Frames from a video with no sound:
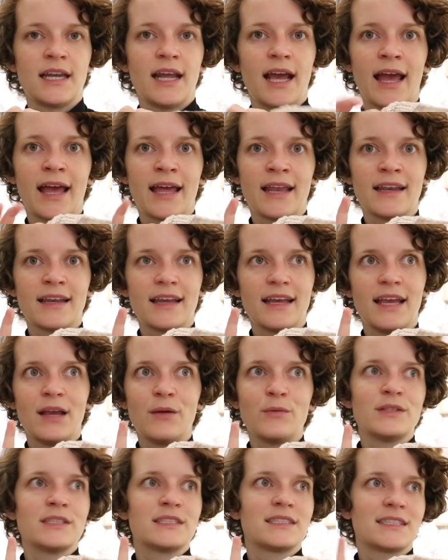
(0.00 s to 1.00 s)
and it
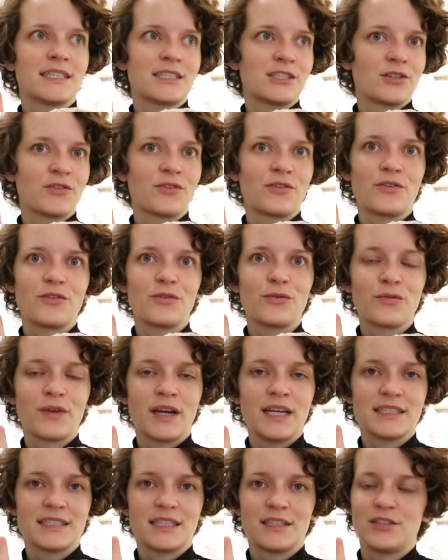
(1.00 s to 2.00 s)
was such a
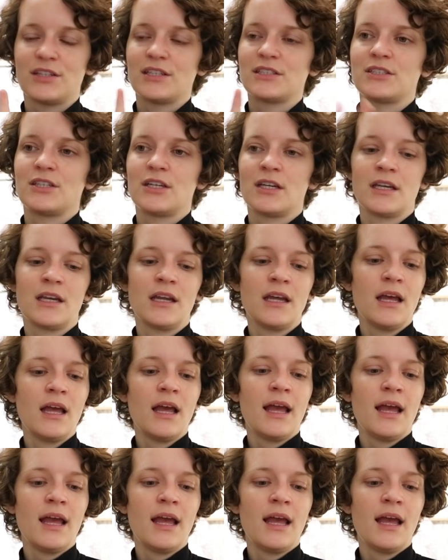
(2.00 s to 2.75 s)
great suggestion.